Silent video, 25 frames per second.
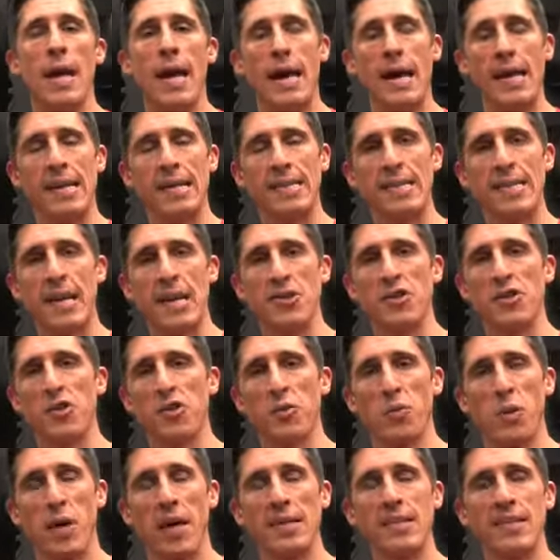is set your
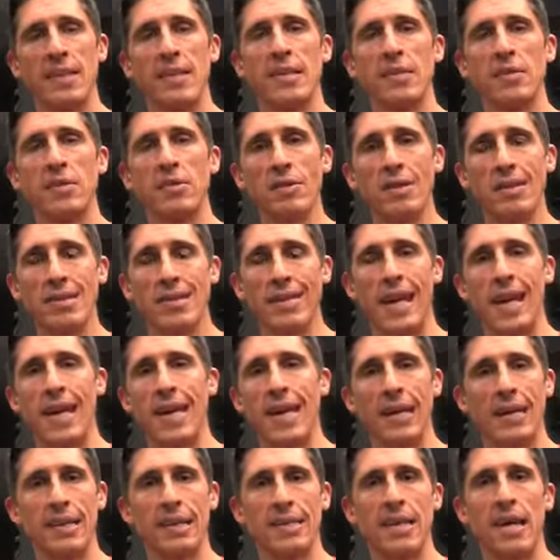wrist into
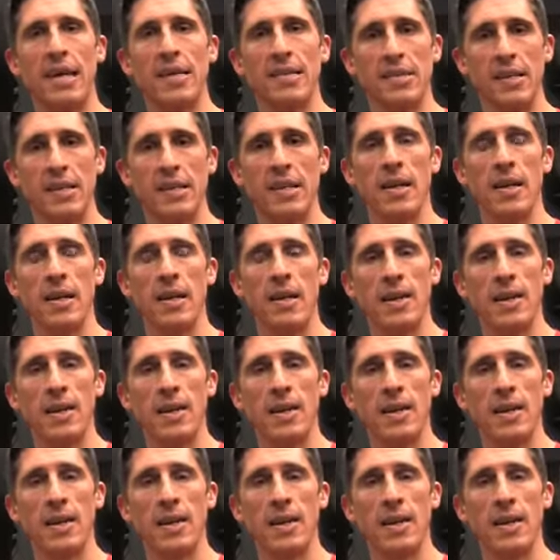slight extension.